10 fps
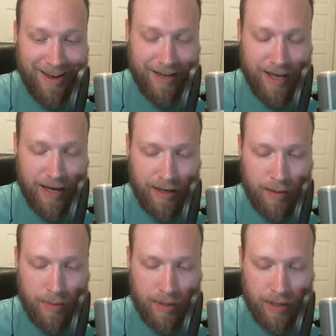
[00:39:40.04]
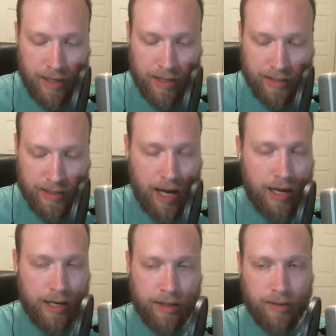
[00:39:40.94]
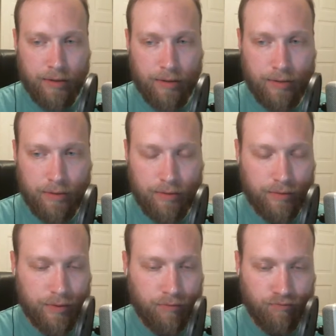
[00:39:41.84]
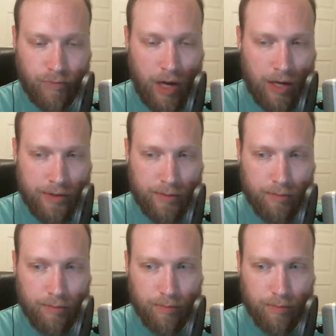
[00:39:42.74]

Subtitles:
Yeah, him and Sai, awesome.